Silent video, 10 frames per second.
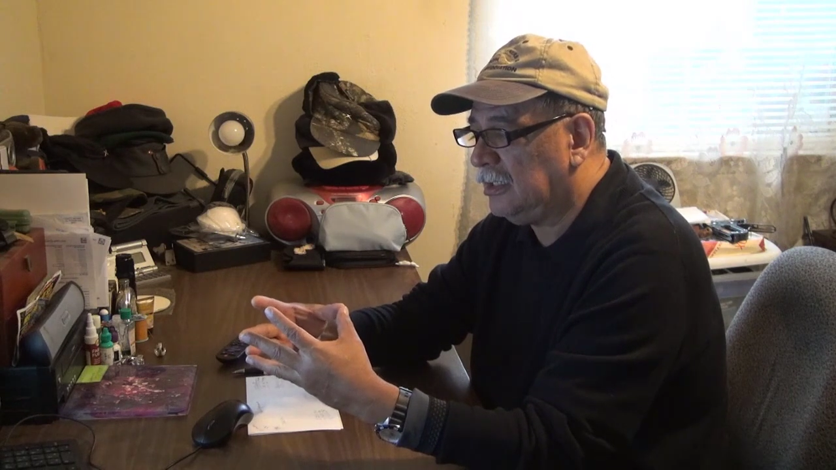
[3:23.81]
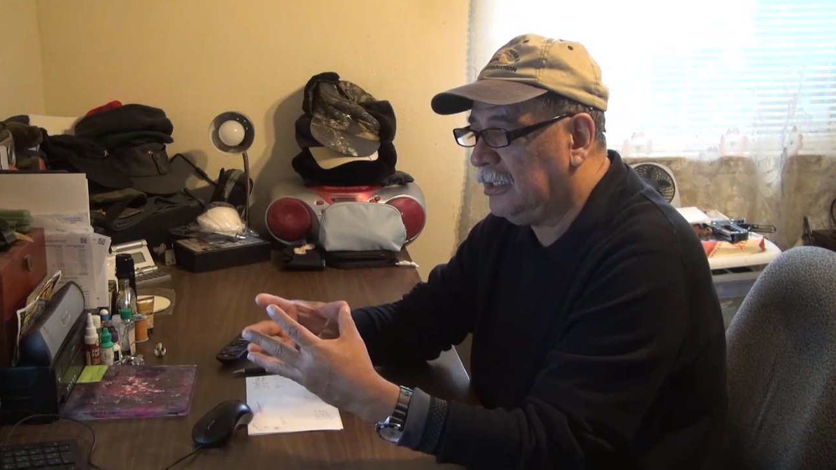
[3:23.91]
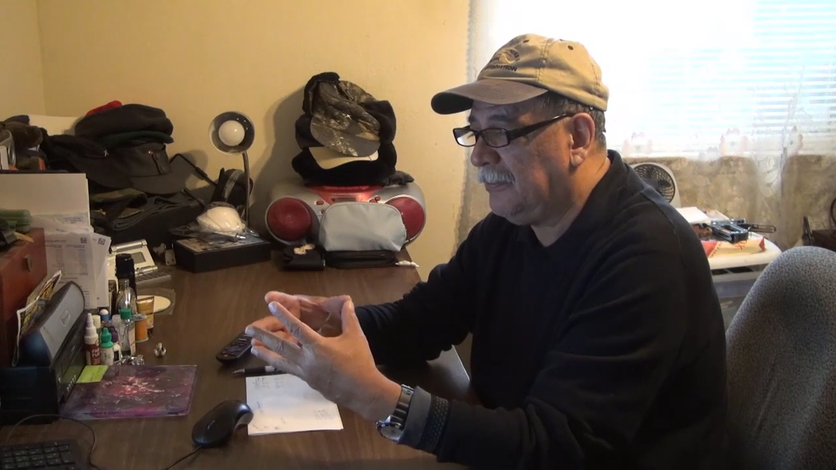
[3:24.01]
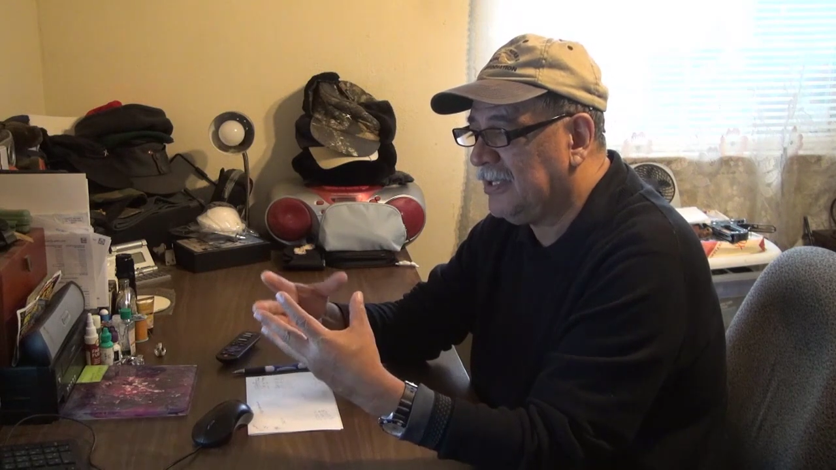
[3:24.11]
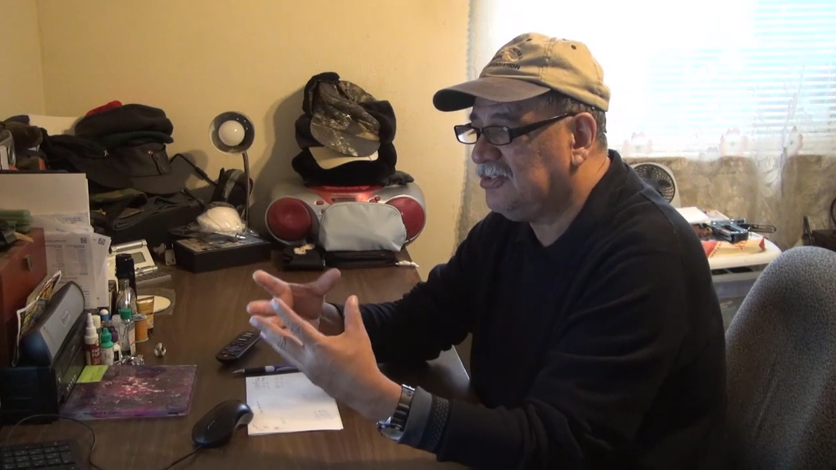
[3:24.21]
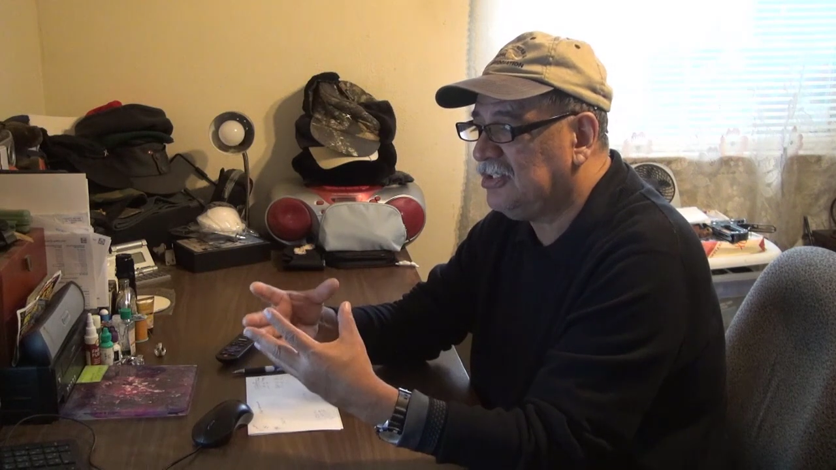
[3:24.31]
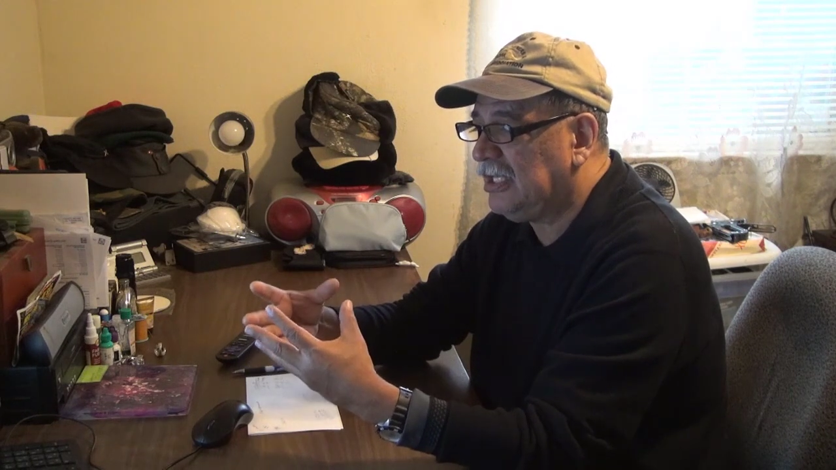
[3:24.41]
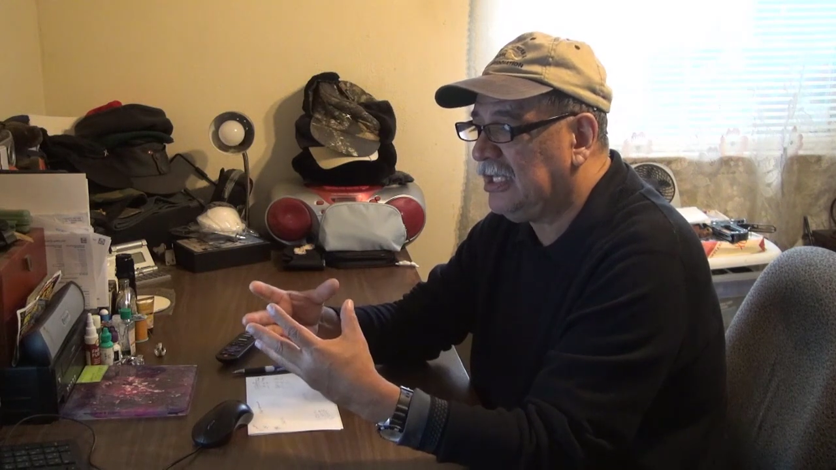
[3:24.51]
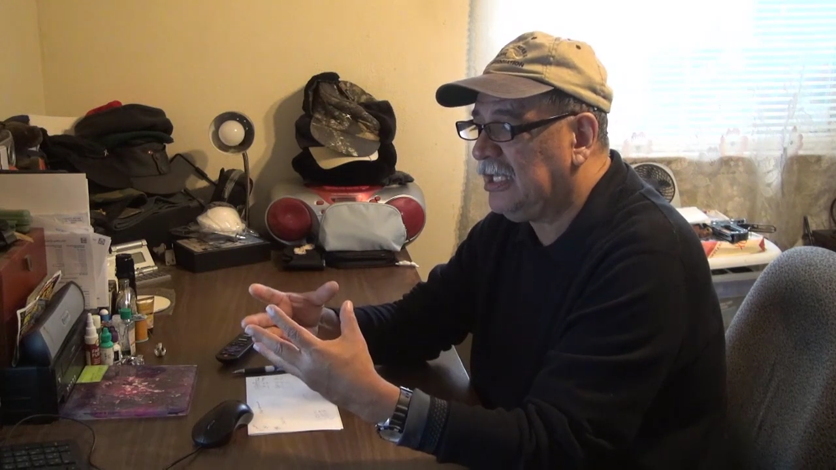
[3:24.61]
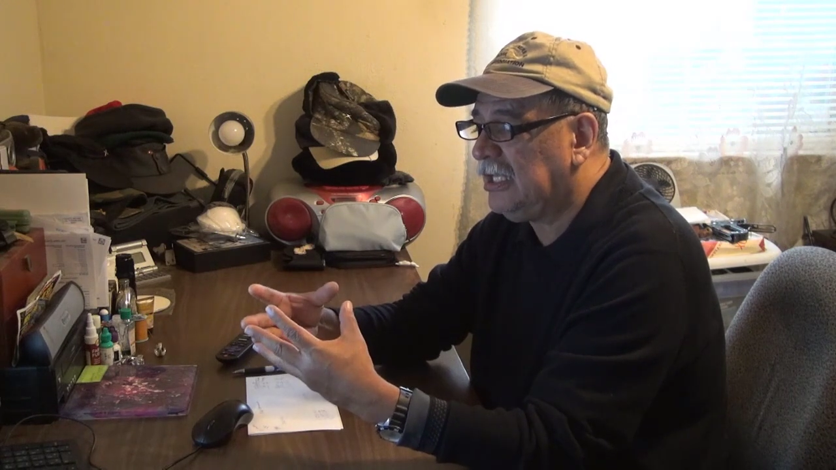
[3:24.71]
The main
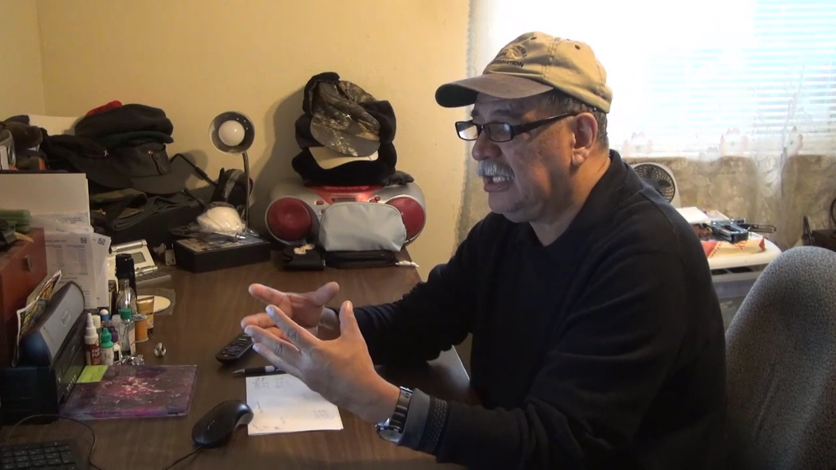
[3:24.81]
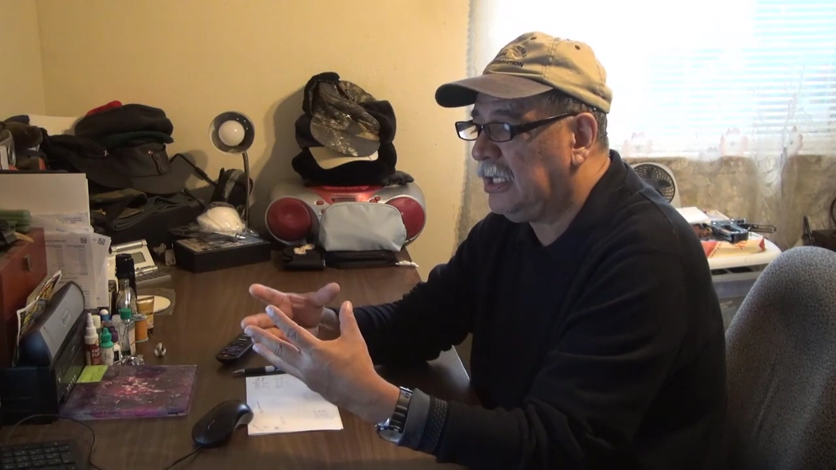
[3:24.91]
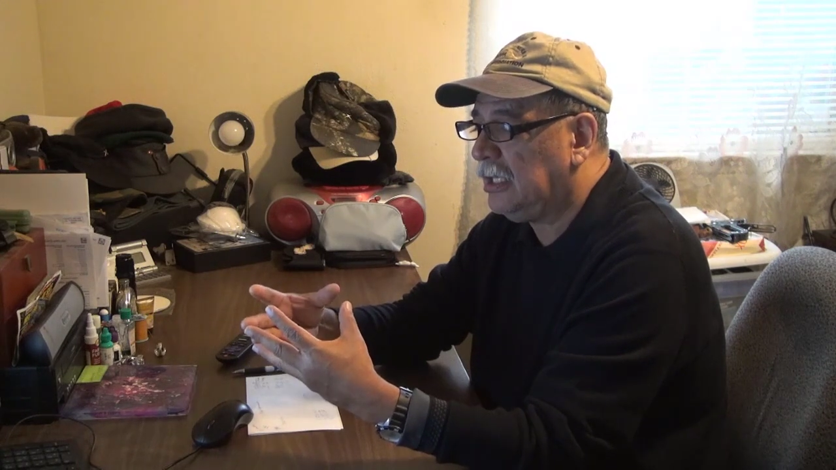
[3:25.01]
city